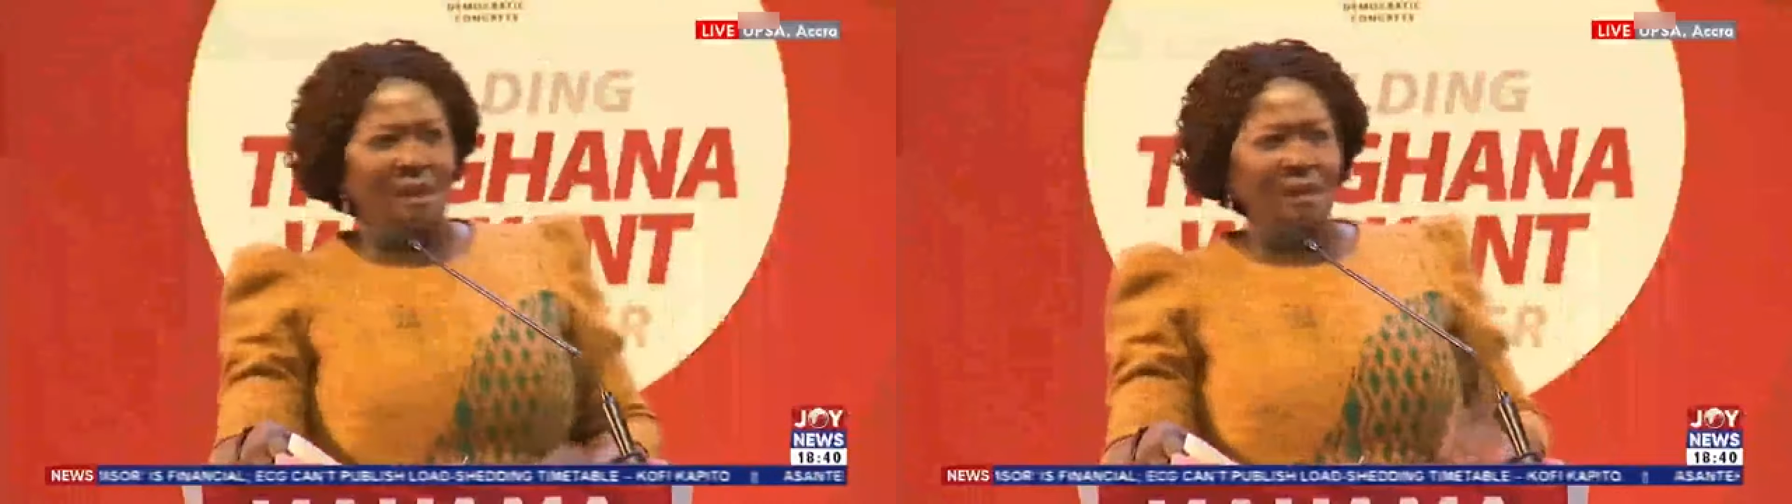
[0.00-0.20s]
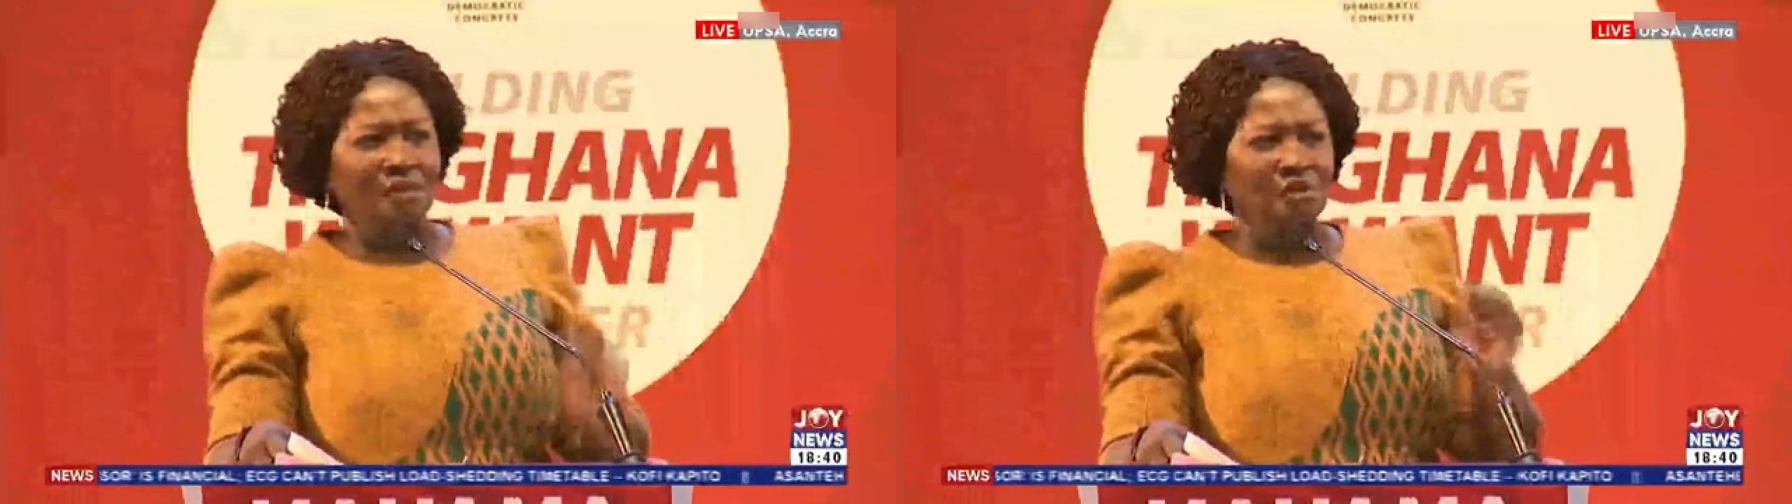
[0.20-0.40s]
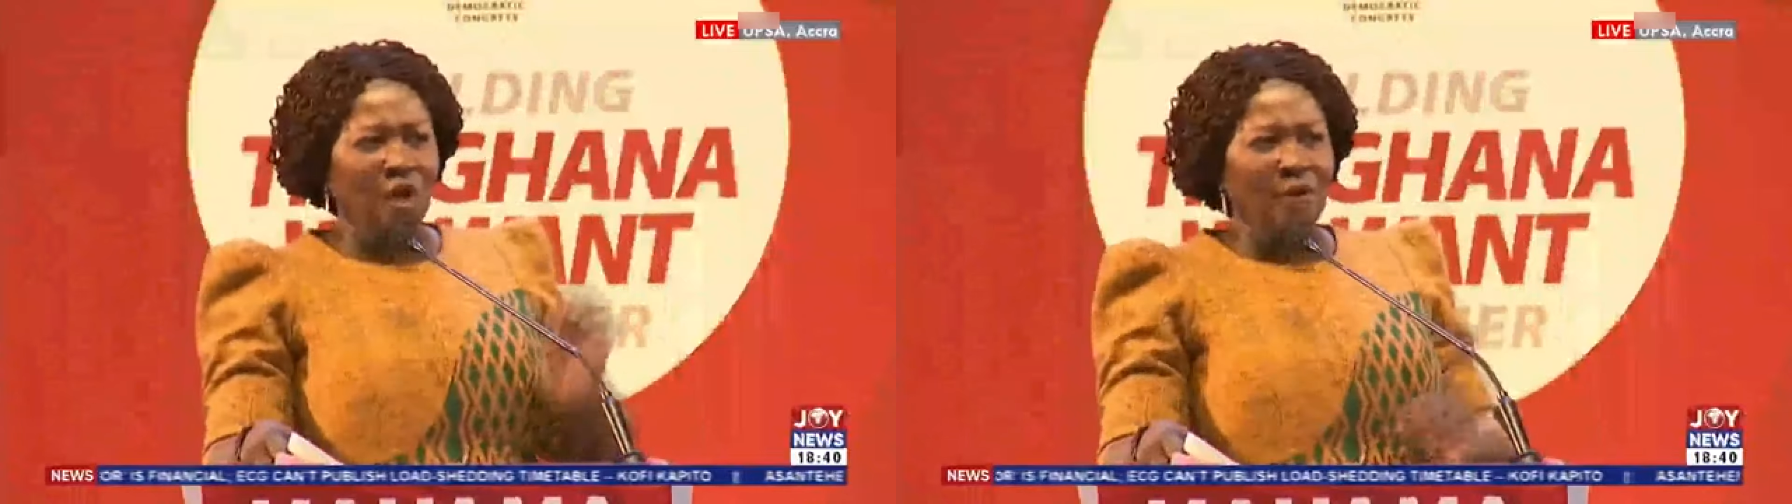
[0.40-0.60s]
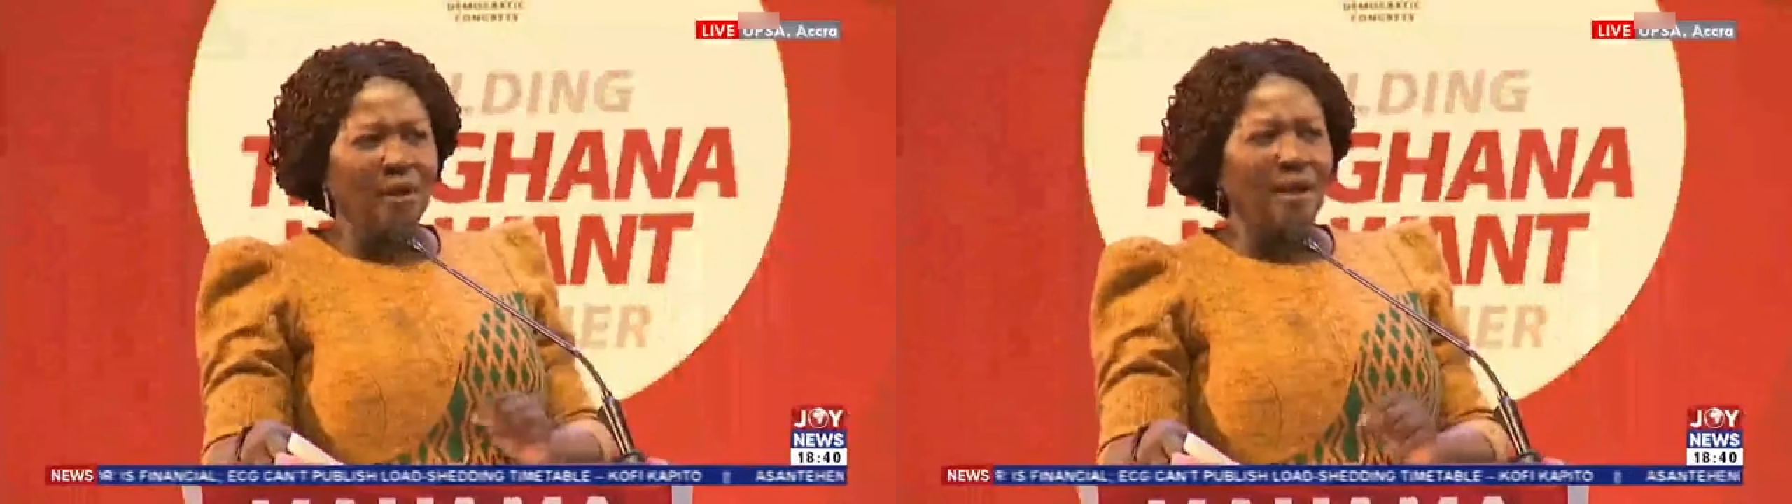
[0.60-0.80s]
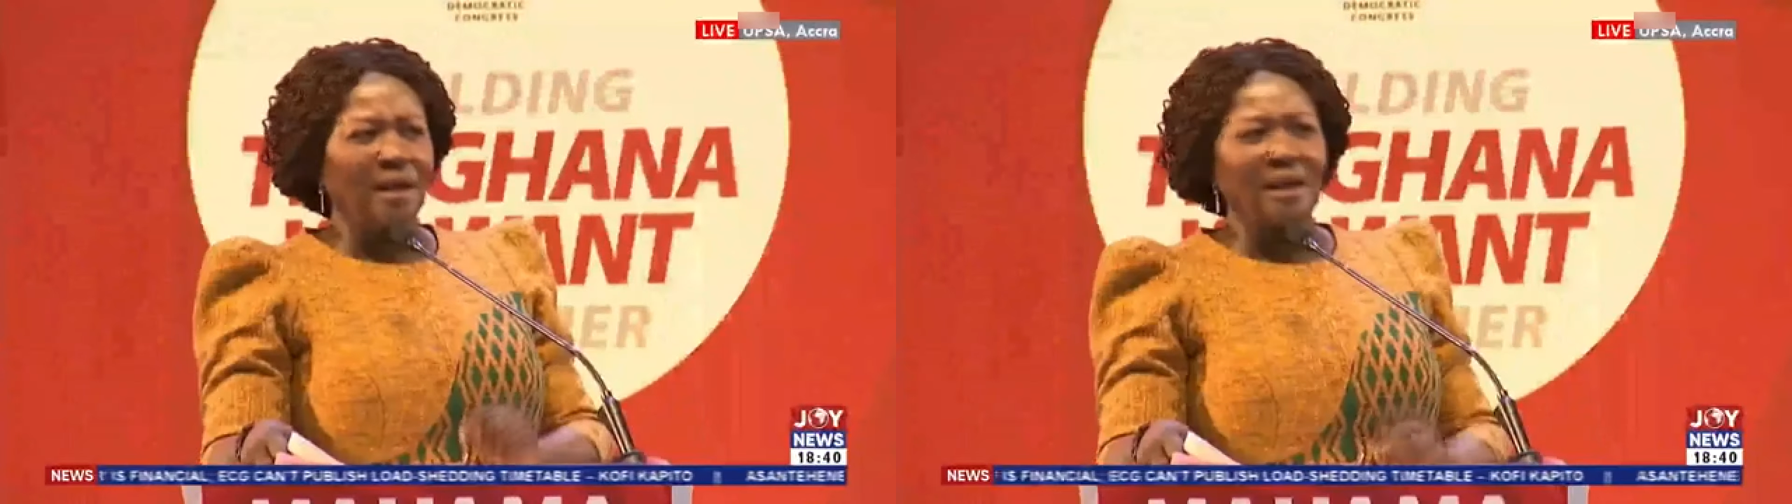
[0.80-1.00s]

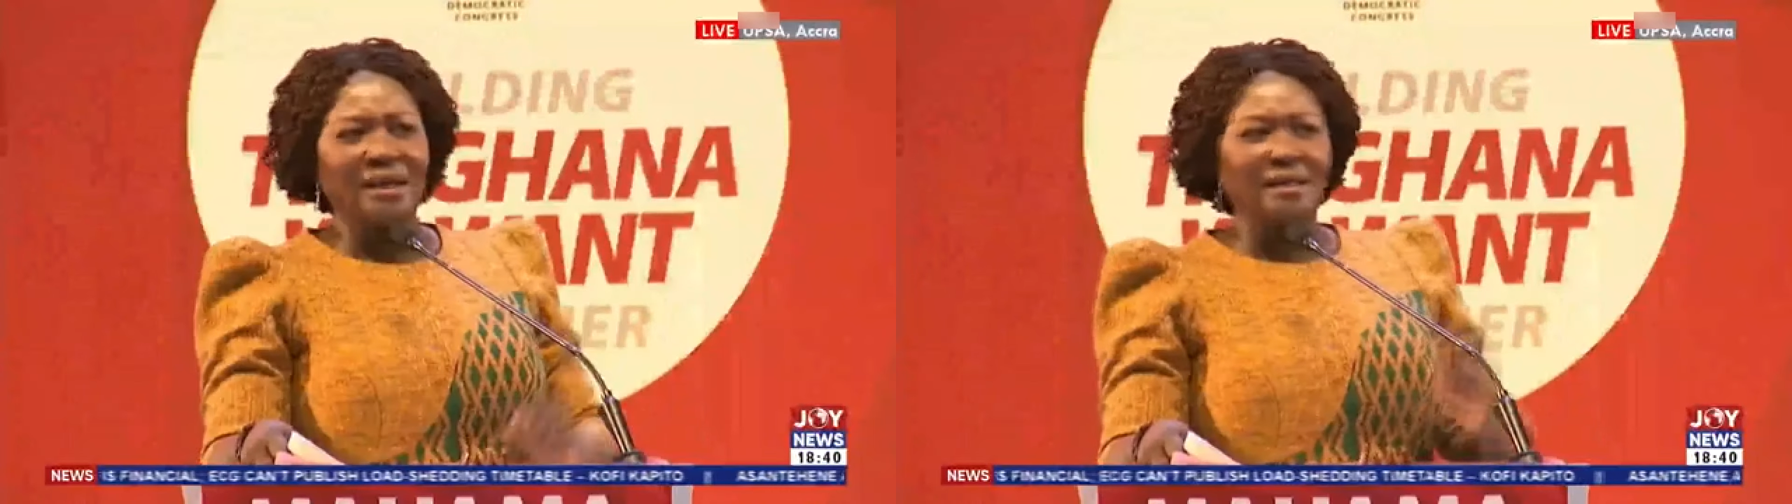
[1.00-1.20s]
historical and